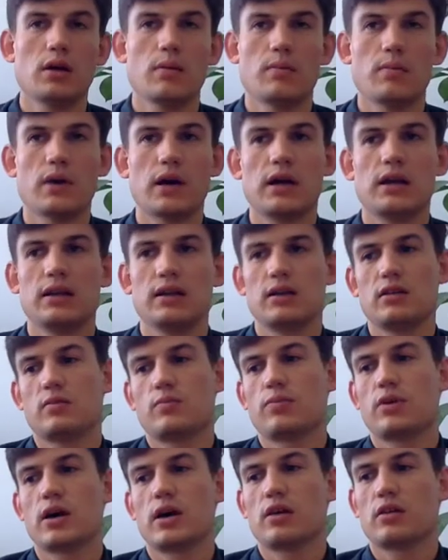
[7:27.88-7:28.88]
my least
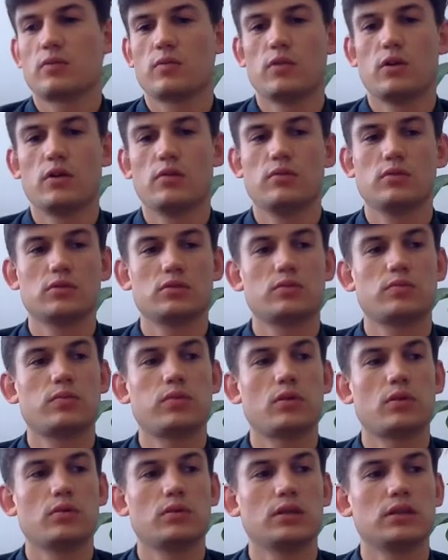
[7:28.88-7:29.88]
proudest moment is
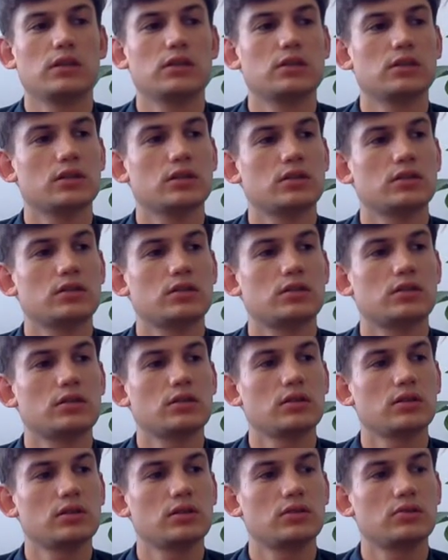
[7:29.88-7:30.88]
probably
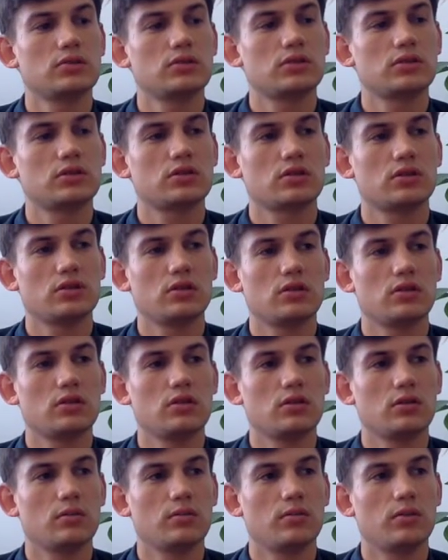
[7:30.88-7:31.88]
it was just
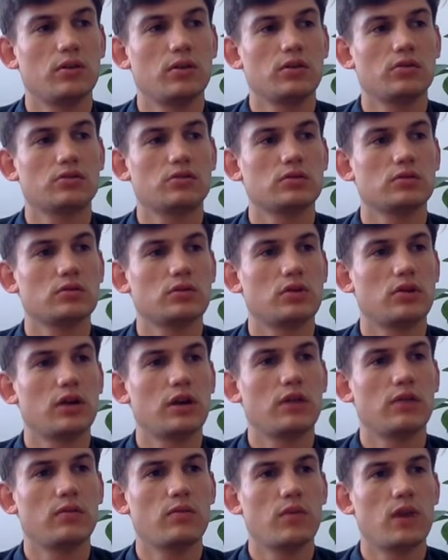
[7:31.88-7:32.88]
a personal regret
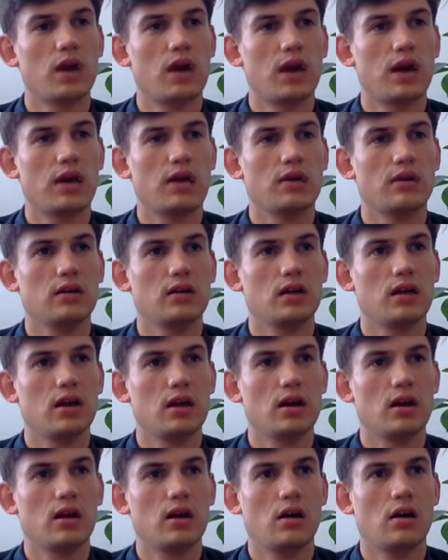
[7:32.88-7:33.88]
of mine.
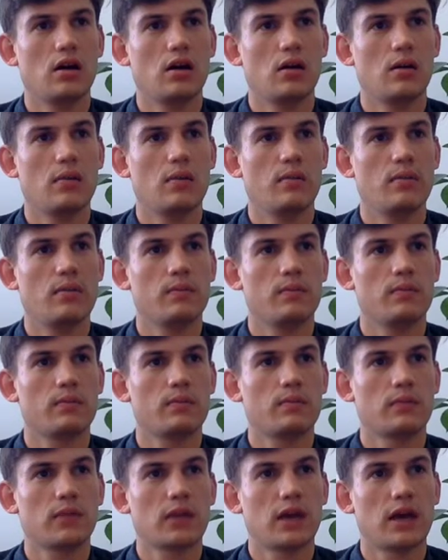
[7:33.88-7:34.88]

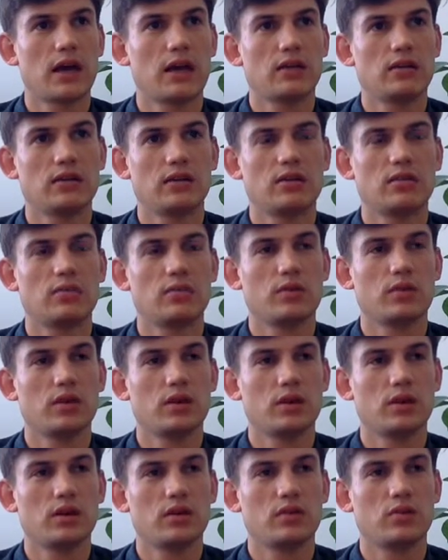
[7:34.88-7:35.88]
I had an
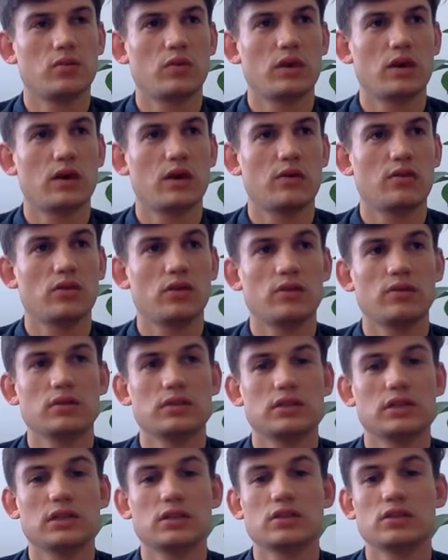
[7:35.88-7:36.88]
experience where I was
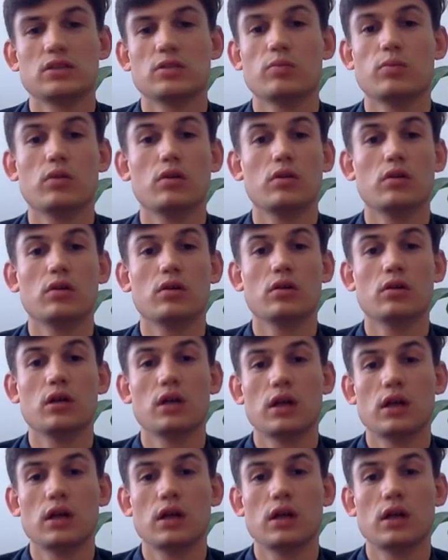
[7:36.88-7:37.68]
overseas in Nepal